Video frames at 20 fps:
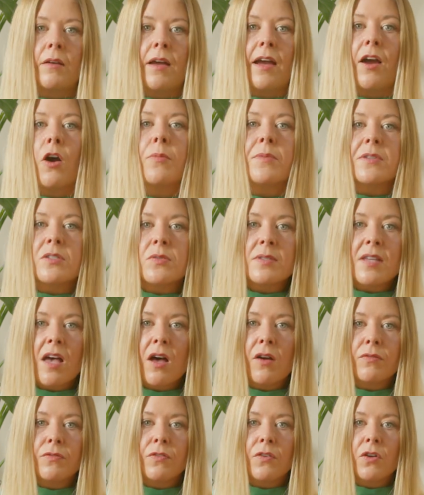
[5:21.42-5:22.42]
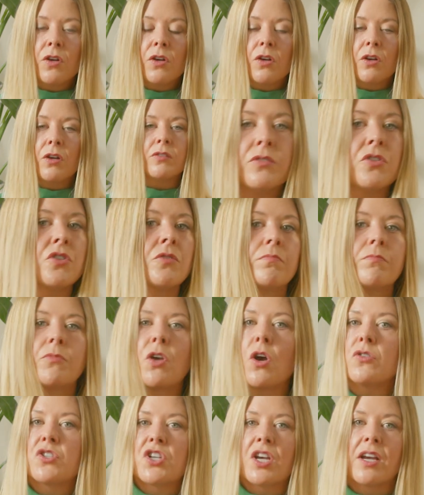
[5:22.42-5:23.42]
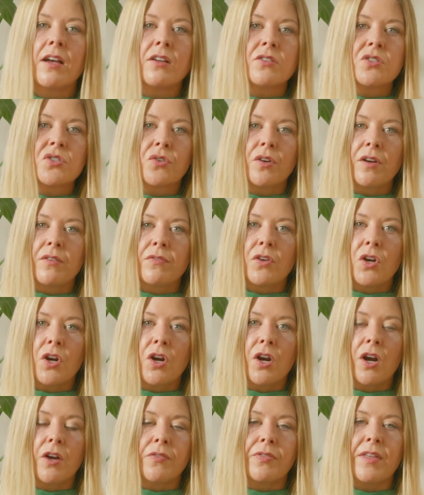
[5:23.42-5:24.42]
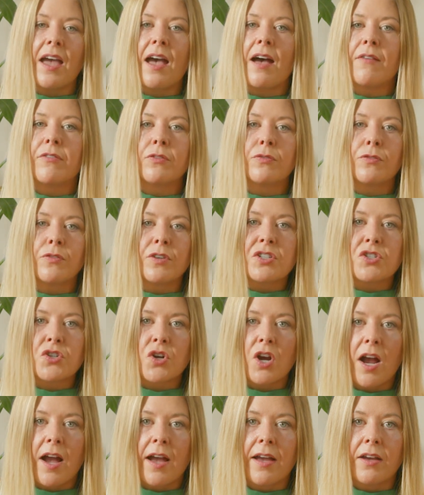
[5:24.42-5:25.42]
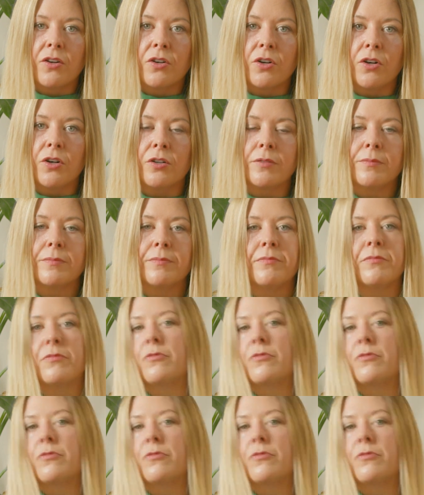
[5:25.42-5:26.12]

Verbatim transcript: I hope this was helpful. Go check out Scrivener, they have a free trial.